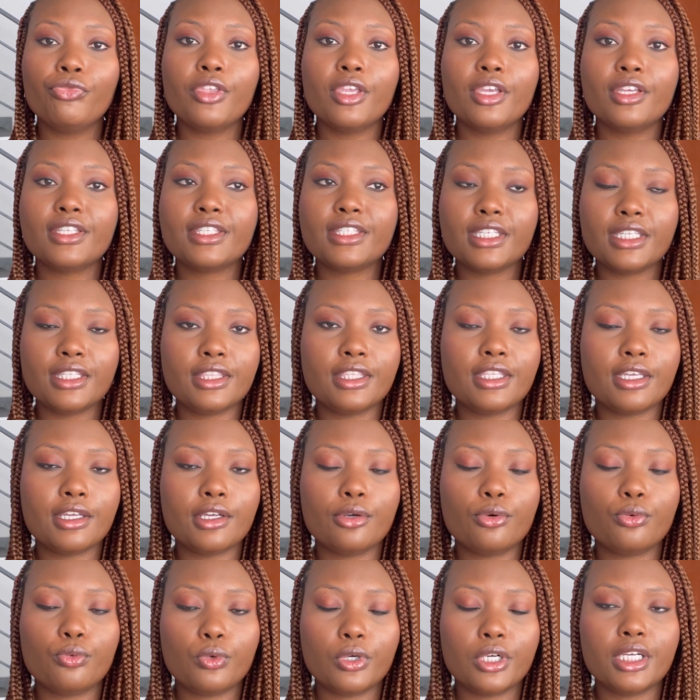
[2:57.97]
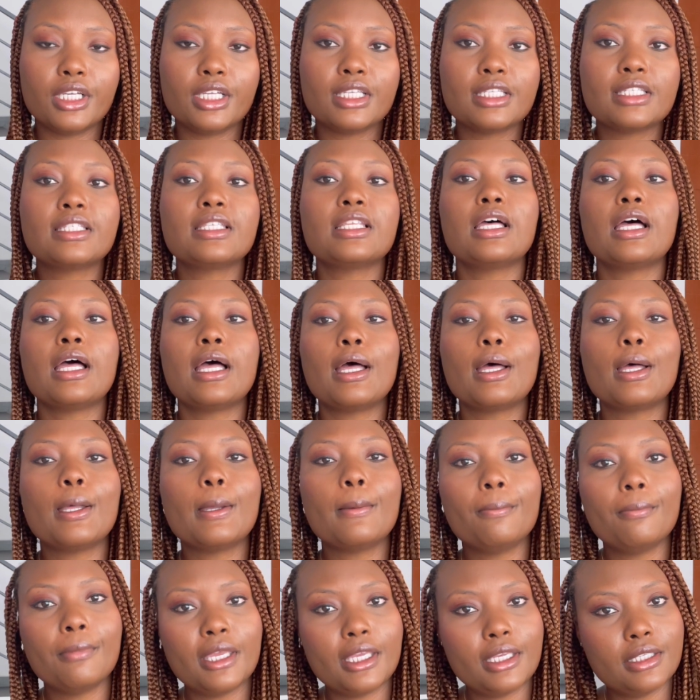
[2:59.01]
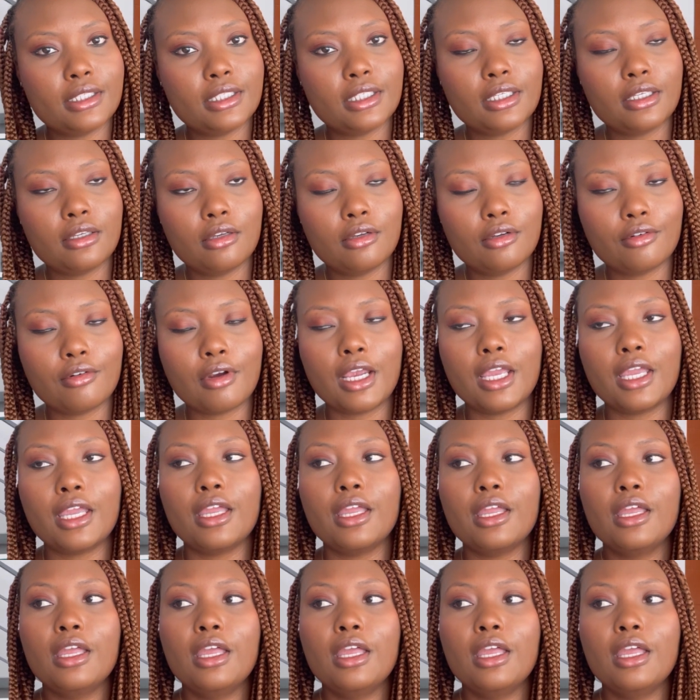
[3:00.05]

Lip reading: Cynthia was amazing, right?